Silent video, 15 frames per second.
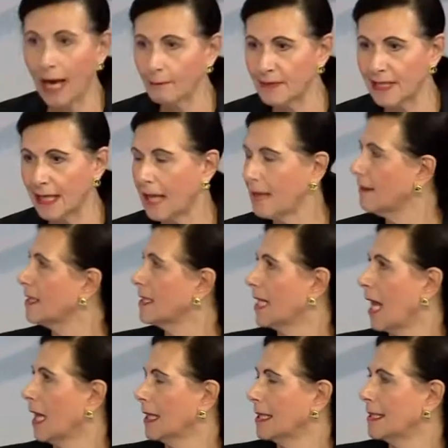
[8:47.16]
up to get the
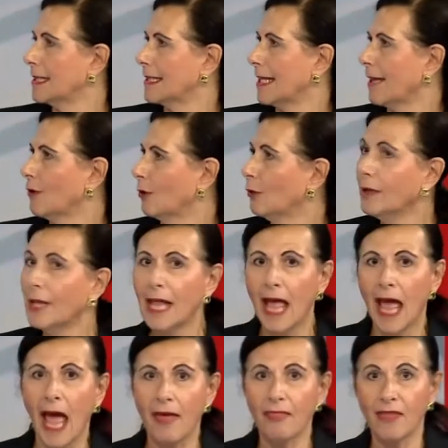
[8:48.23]
Zali Steggall,
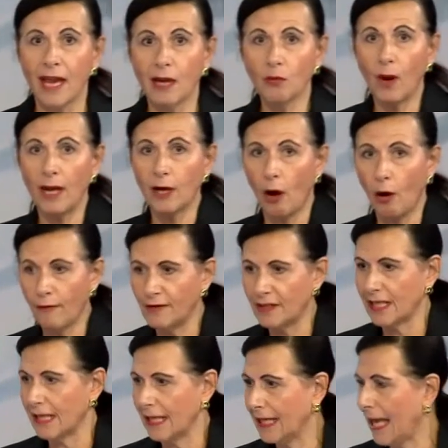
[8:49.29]
and then went over
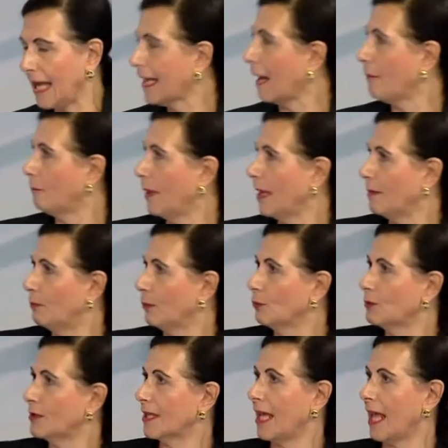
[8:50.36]
to the Get Up
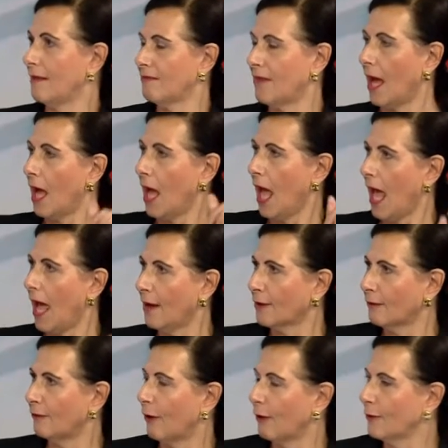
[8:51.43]
people to get the how
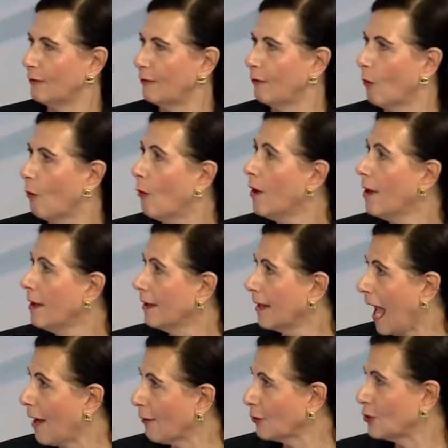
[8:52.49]
to vote for,
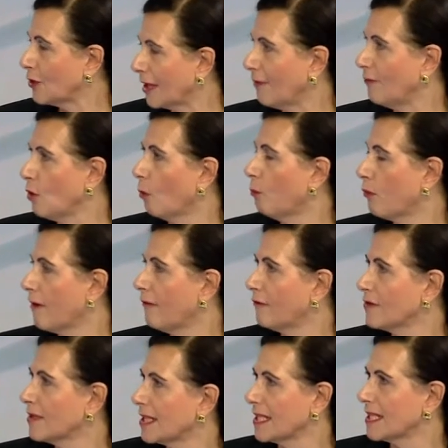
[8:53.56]
how to give your
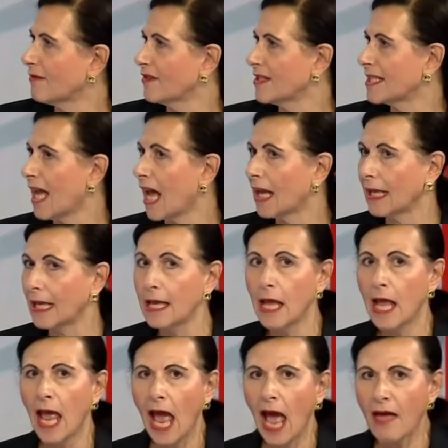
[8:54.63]
preferences for Zali.
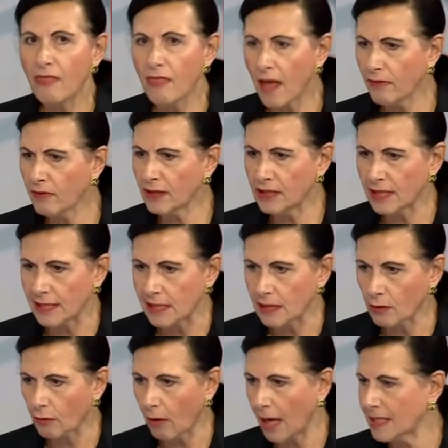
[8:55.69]
And then the
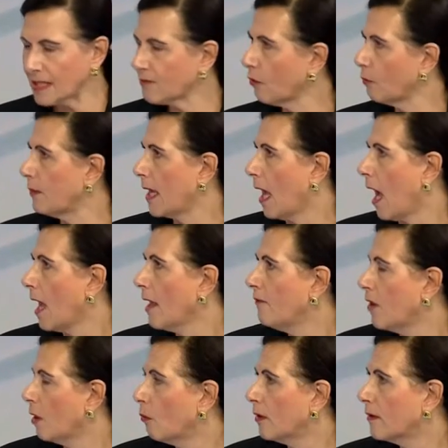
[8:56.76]
disgraceful
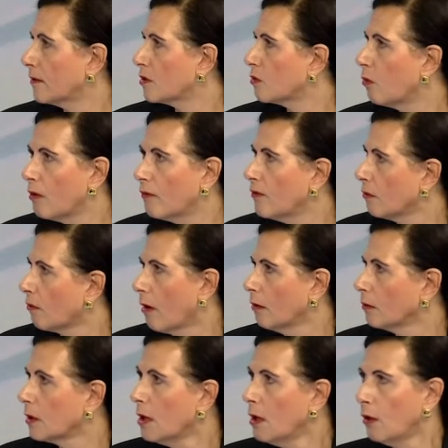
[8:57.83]
behaviour with the
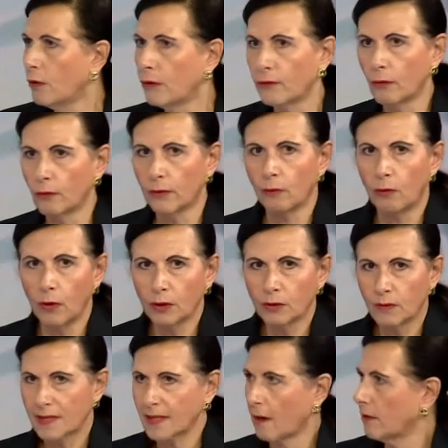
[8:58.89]
12-year-old who thought the world
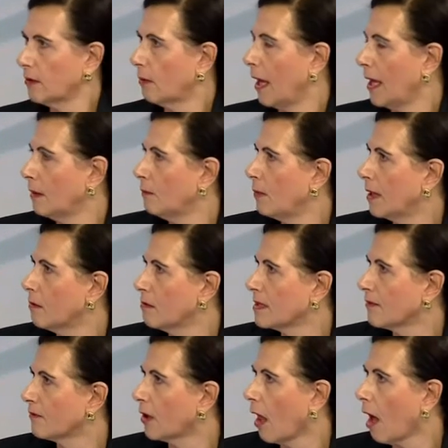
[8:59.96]
was going to end because
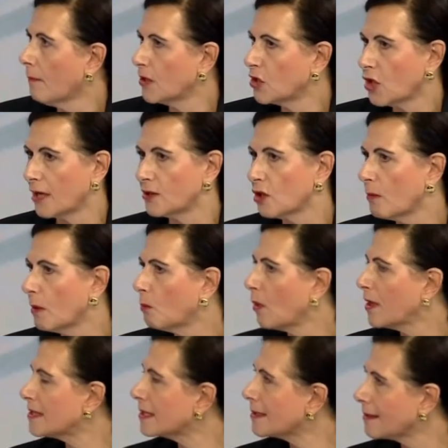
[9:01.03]
of climate change. I mean,
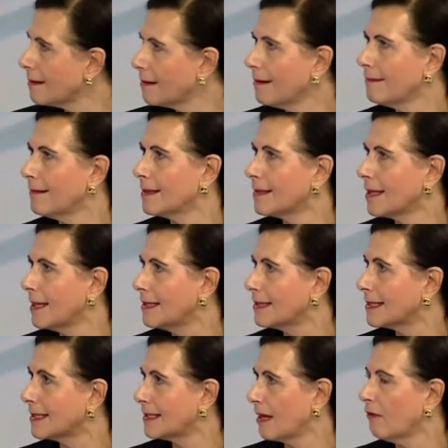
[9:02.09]
we're seeing this
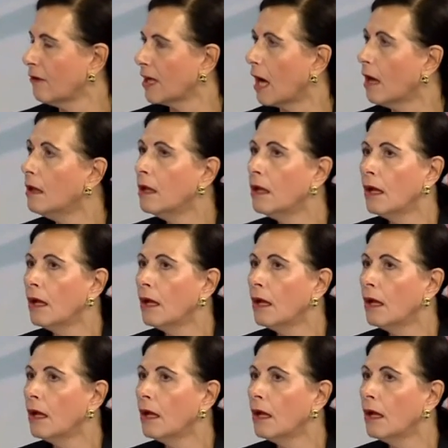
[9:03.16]
hysteria,